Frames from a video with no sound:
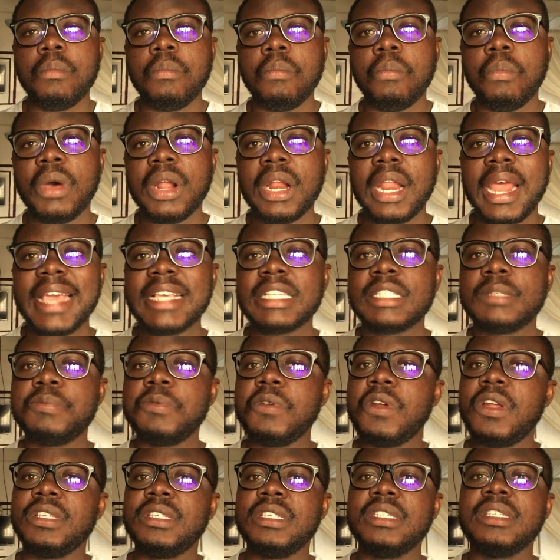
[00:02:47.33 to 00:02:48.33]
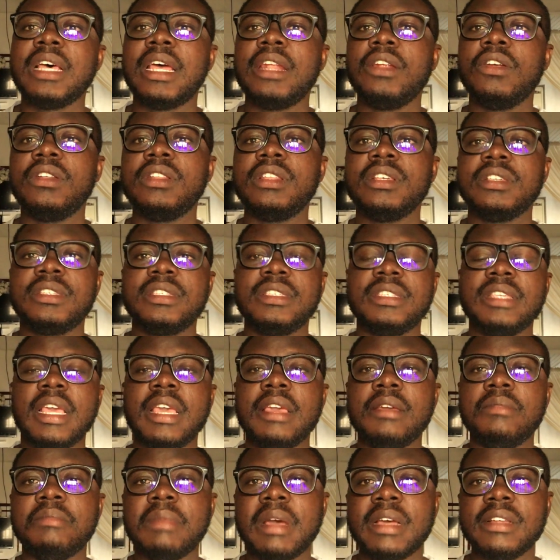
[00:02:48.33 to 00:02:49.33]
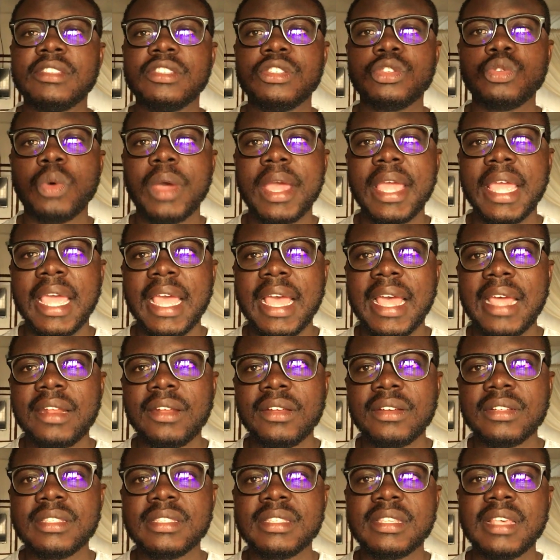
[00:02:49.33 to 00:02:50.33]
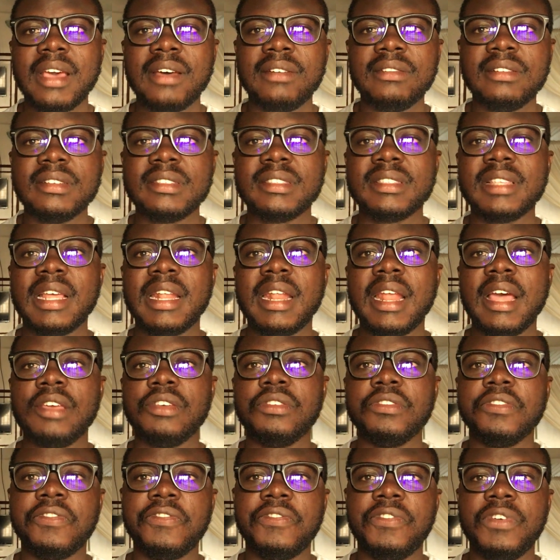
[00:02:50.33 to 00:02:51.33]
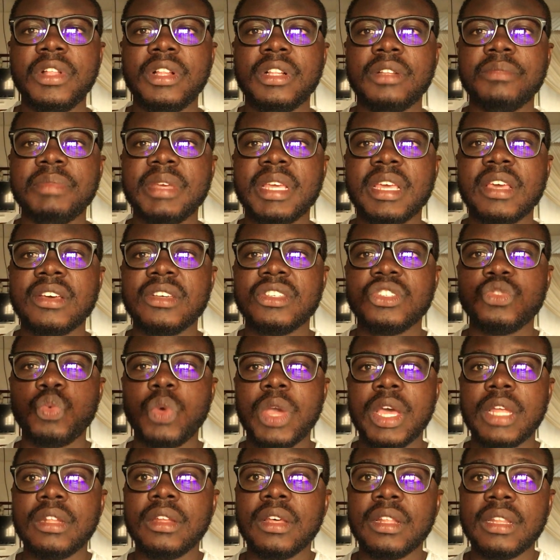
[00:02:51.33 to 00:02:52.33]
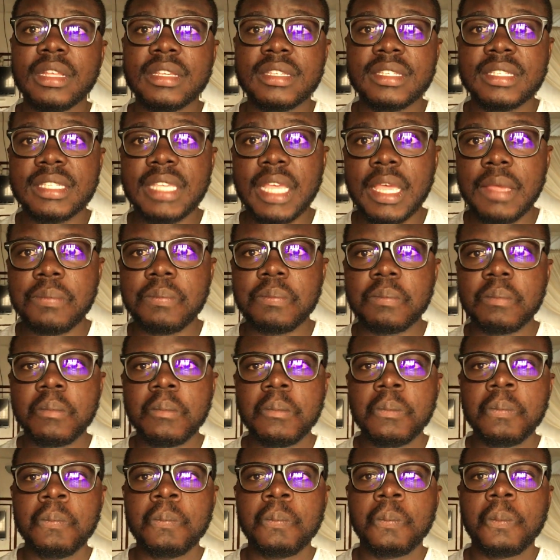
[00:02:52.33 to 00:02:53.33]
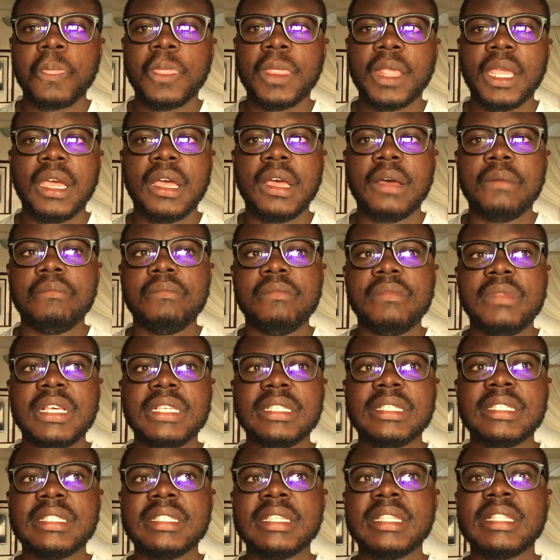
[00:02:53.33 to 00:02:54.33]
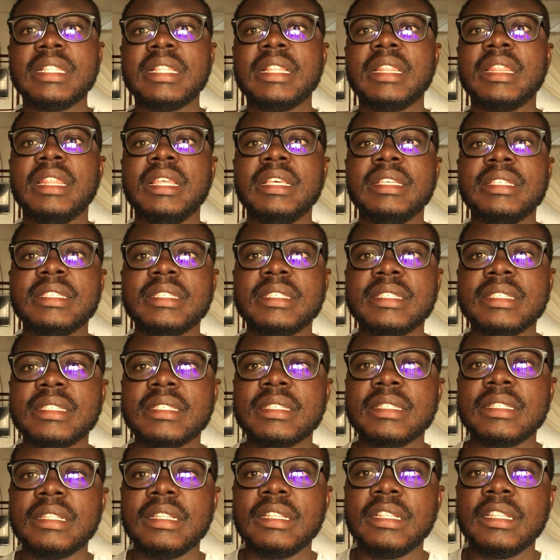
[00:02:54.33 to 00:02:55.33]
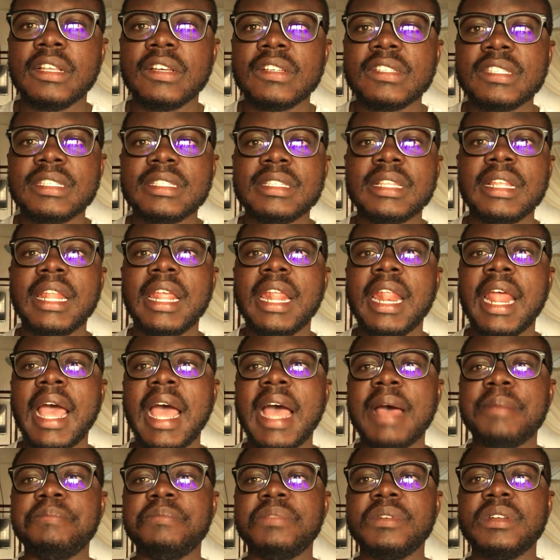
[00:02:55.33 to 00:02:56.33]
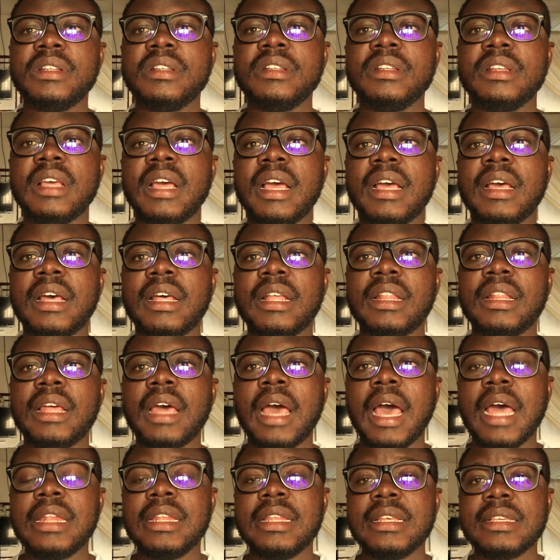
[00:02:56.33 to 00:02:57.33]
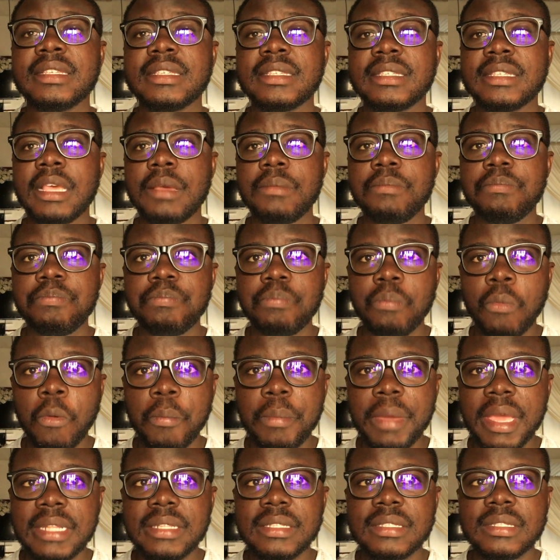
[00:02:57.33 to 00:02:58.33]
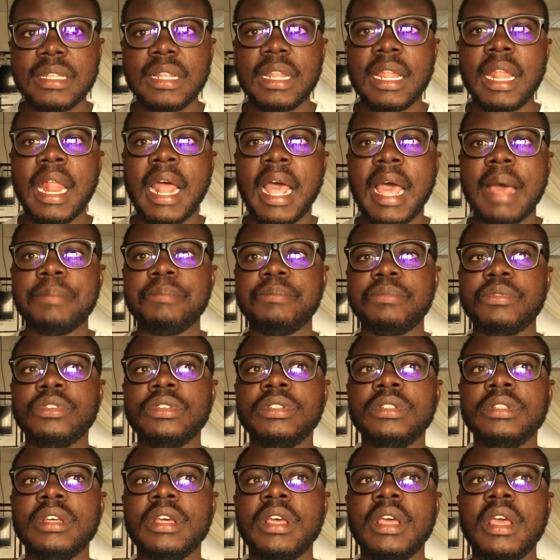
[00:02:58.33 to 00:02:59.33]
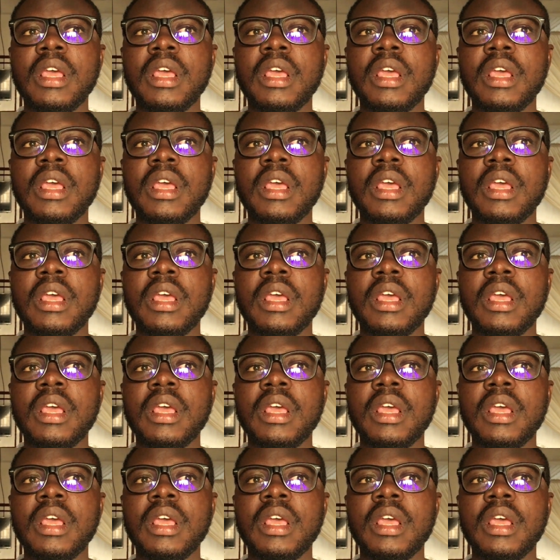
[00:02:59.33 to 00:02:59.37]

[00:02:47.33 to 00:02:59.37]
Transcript: But experiences are not the same, and so I cannot say I understand how you feel, because we are not the same. These losses didn't happen at the same moment. They happen